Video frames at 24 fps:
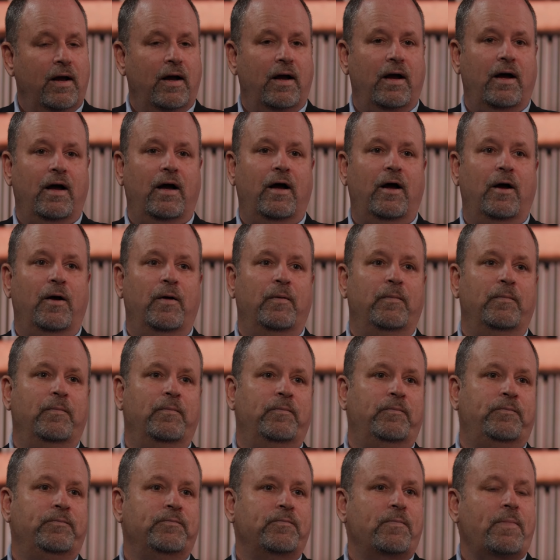
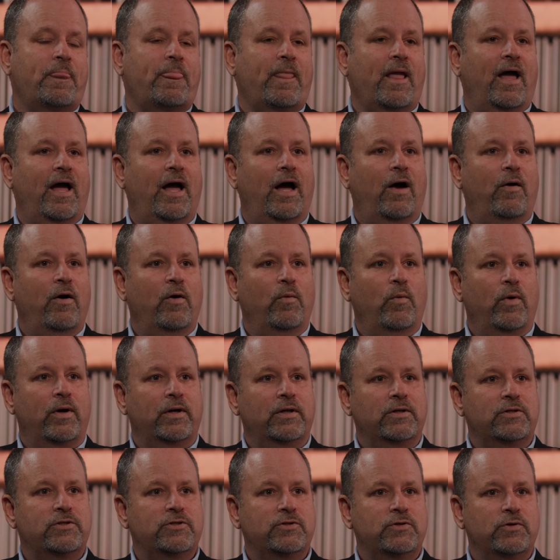how I
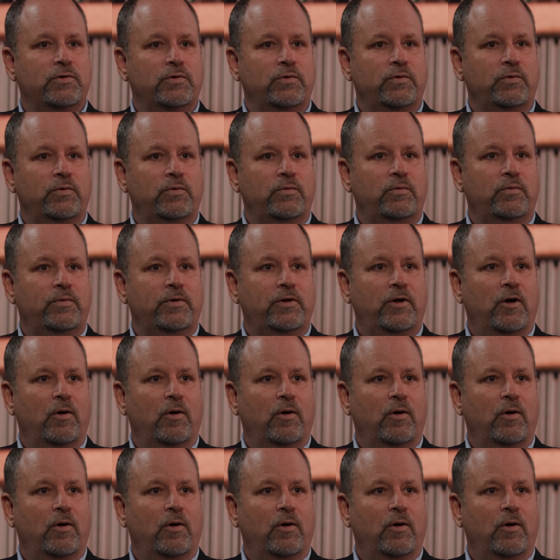wanted to,